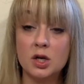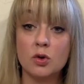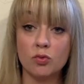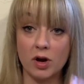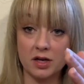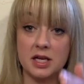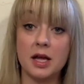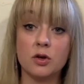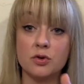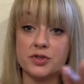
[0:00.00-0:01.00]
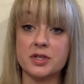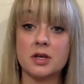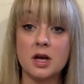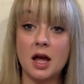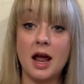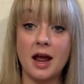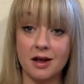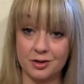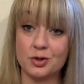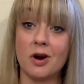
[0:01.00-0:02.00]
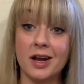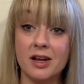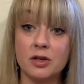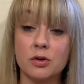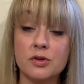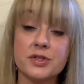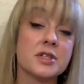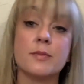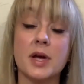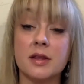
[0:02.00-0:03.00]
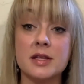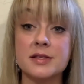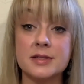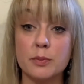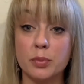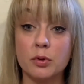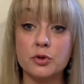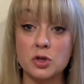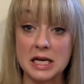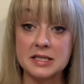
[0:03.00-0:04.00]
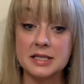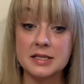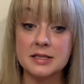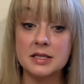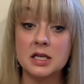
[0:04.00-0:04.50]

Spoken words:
rectangles and triangles to make these simple dresses.